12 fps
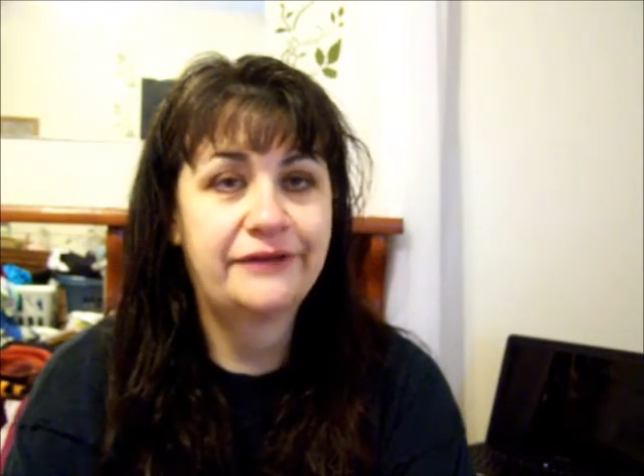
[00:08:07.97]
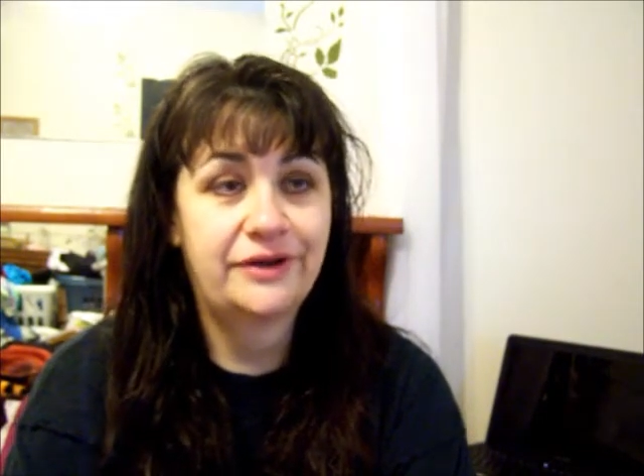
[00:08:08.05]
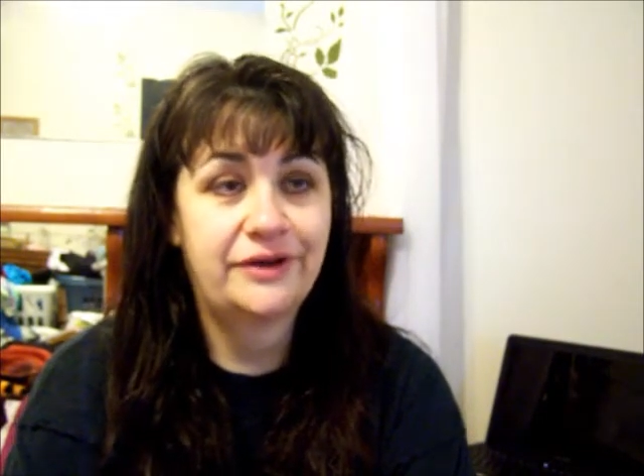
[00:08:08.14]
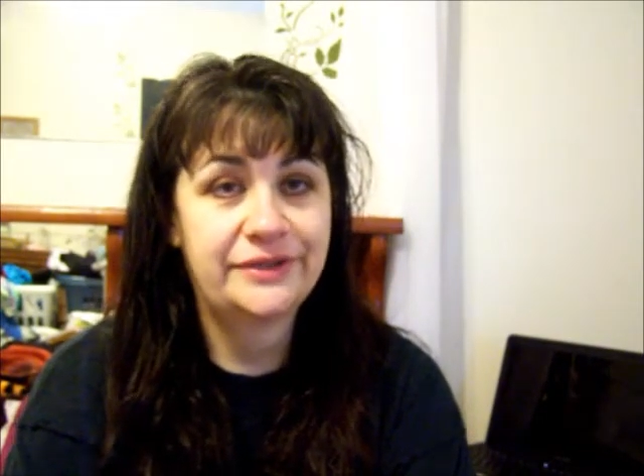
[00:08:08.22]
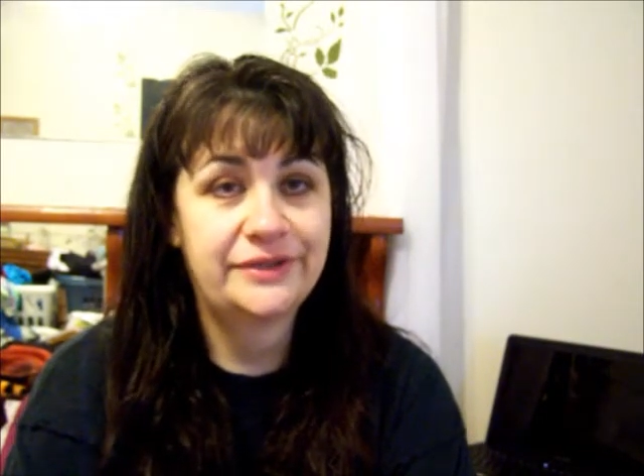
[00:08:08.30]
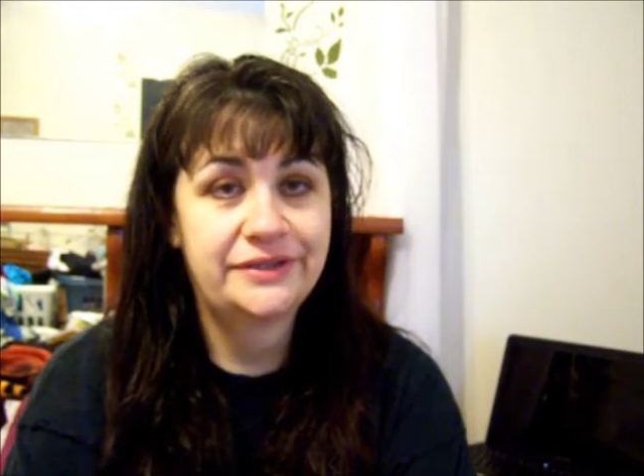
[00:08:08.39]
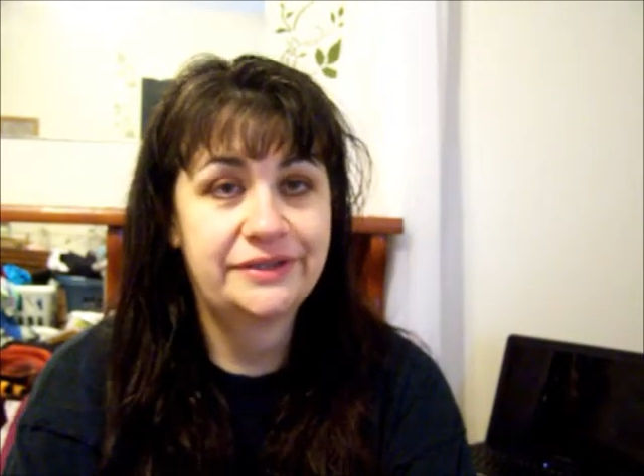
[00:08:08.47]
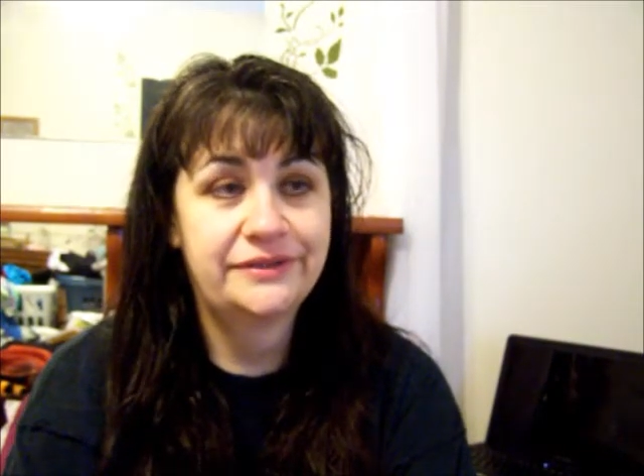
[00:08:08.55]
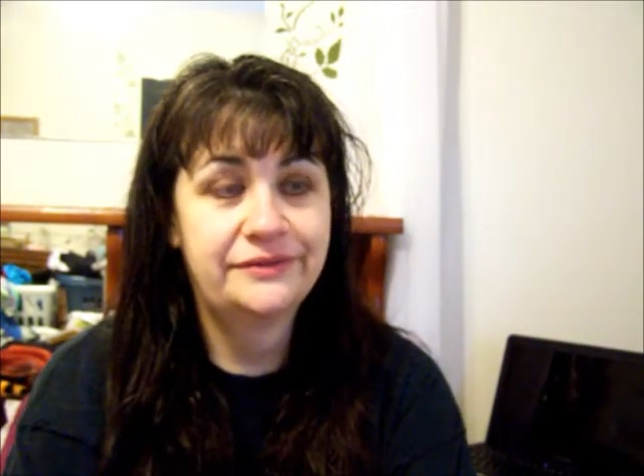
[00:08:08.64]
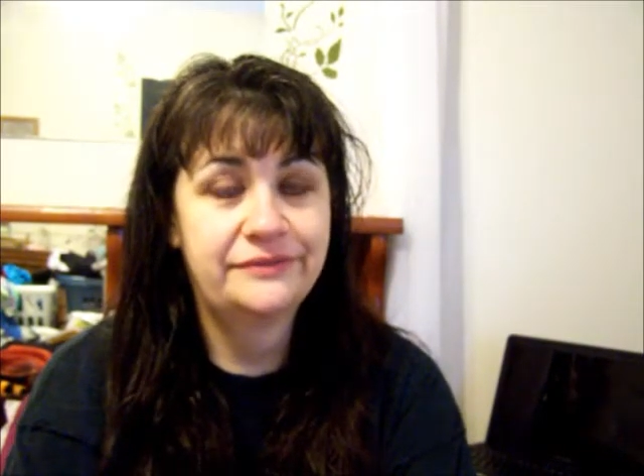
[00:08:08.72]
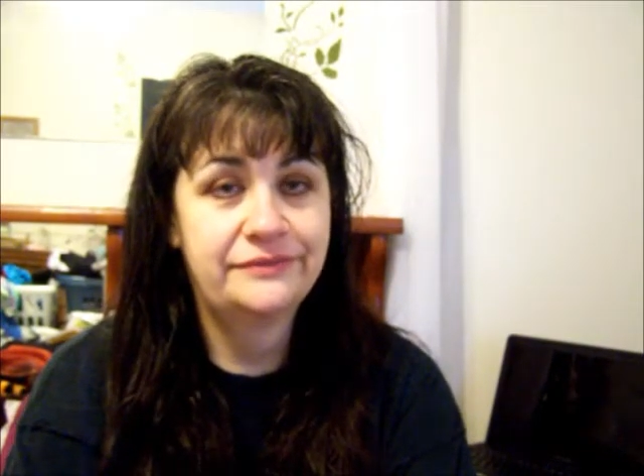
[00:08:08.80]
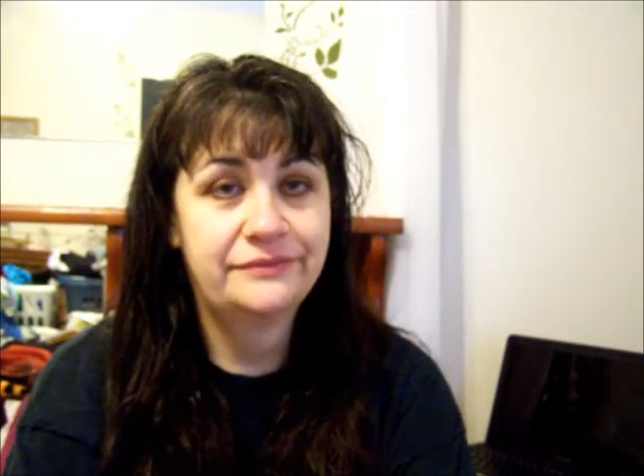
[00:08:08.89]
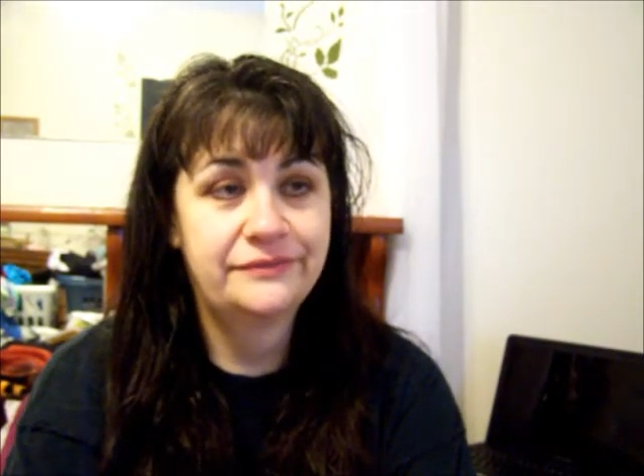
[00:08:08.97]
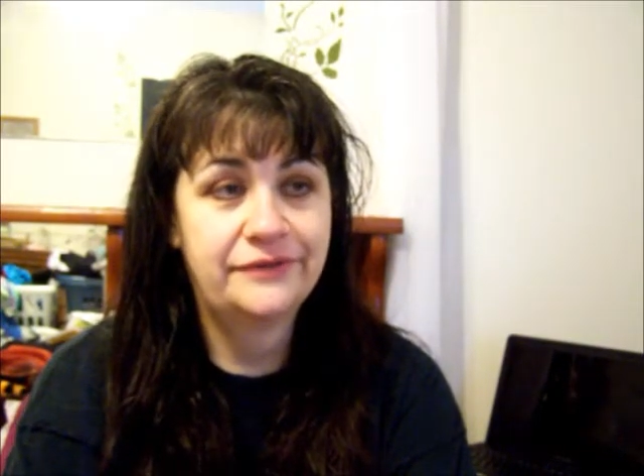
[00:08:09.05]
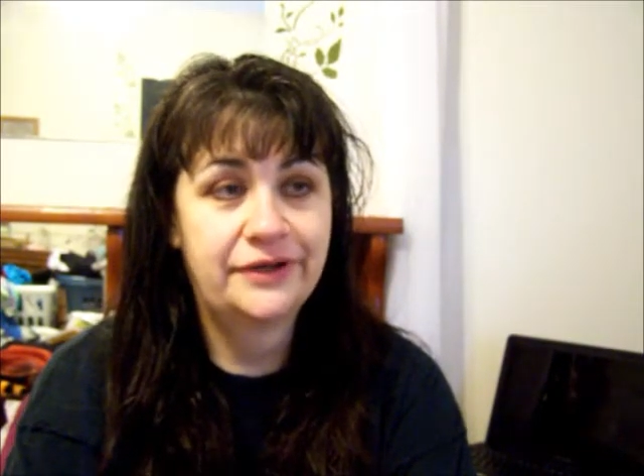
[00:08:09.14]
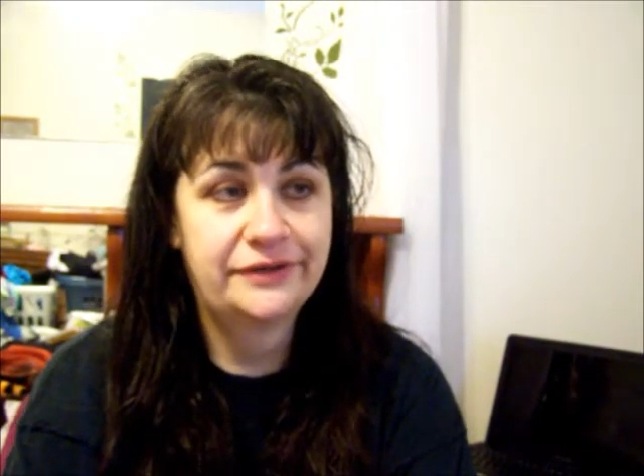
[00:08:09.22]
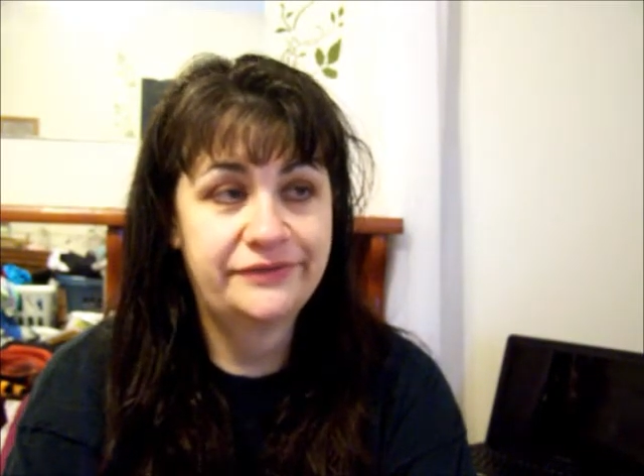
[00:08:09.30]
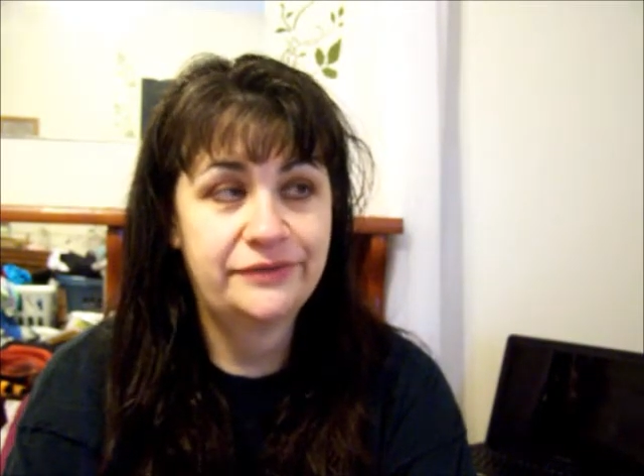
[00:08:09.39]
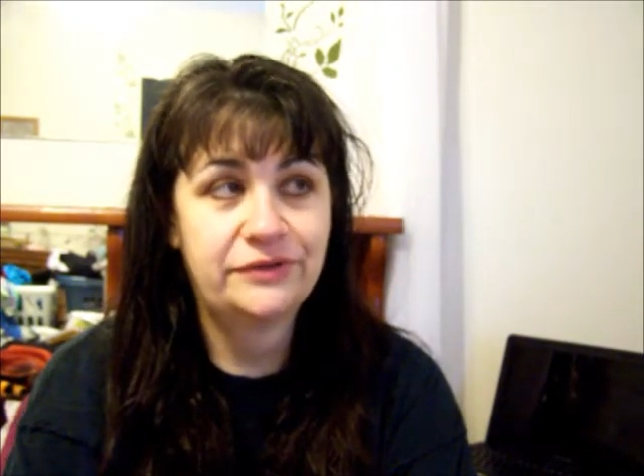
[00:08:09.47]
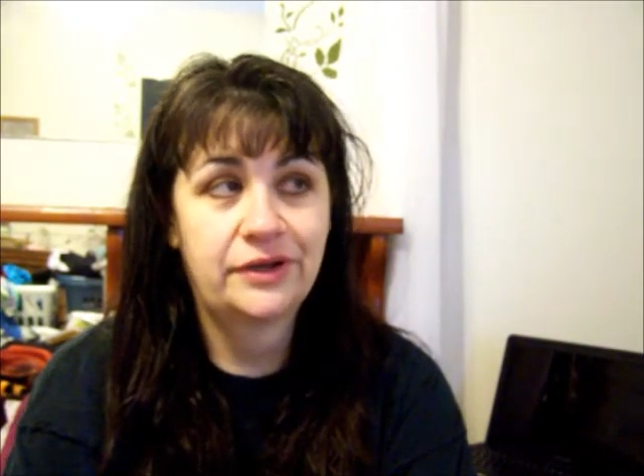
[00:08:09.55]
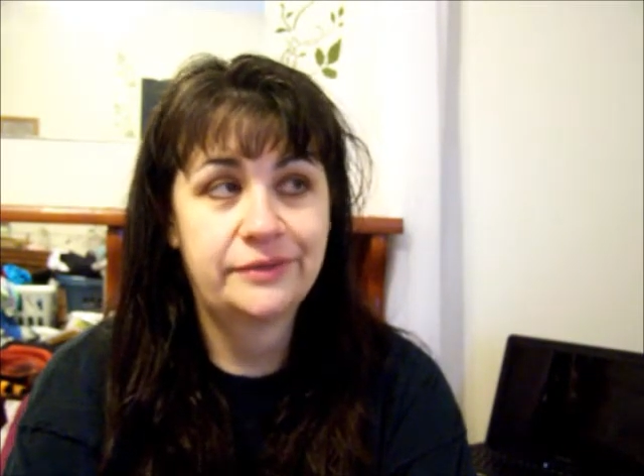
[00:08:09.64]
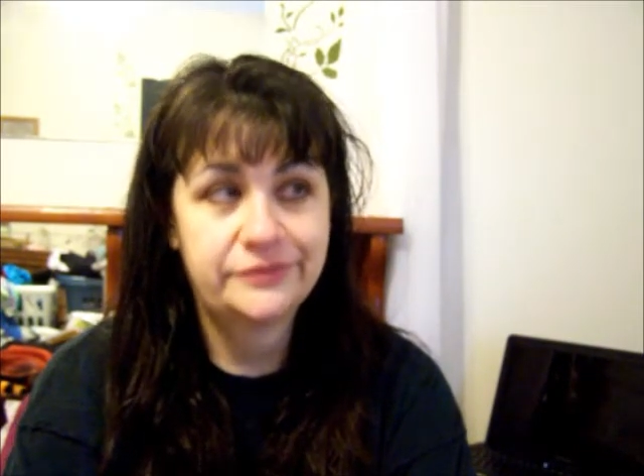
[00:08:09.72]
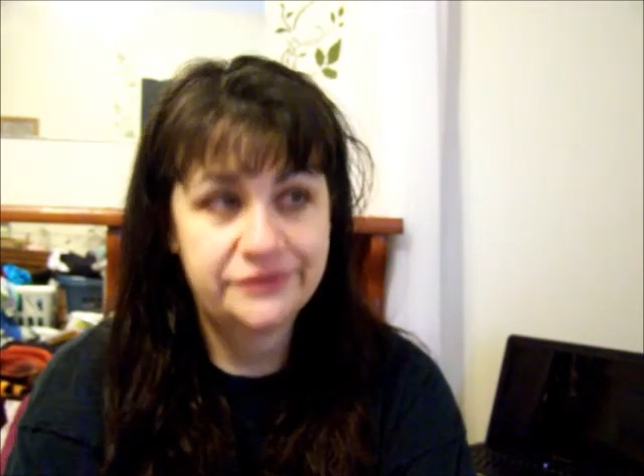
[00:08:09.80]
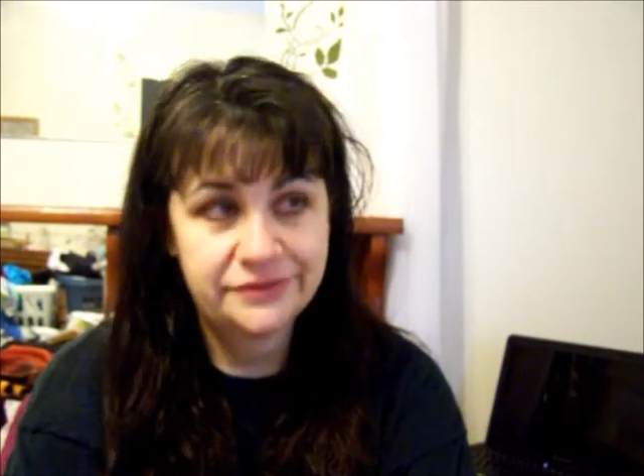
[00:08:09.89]
vomited a few
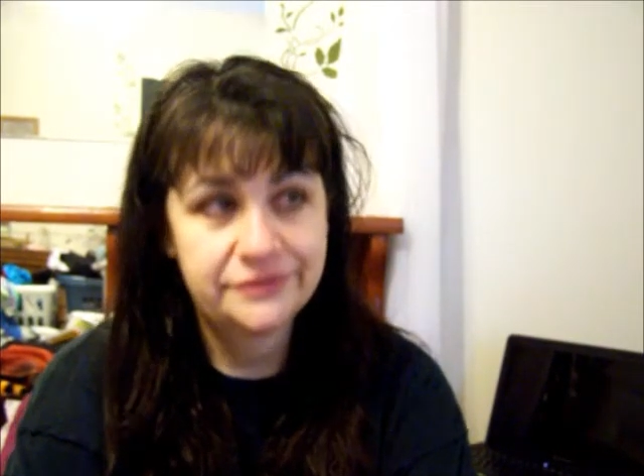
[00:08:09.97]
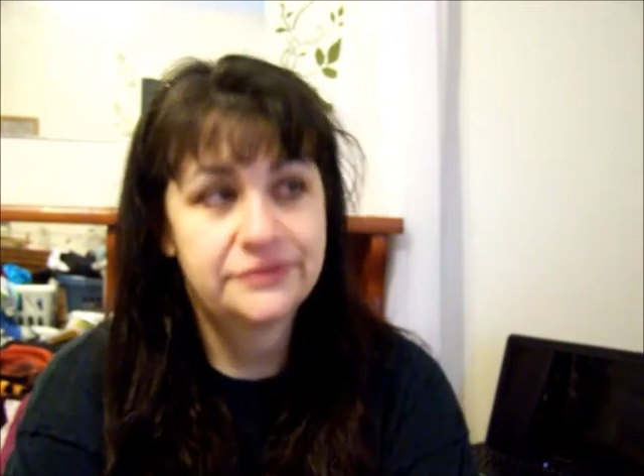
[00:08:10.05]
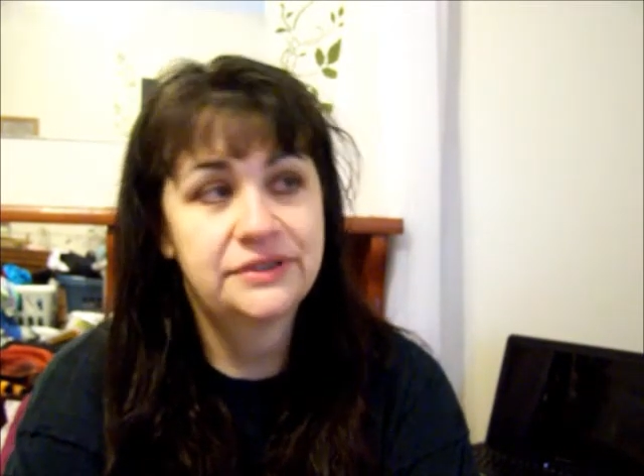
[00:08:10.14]
times,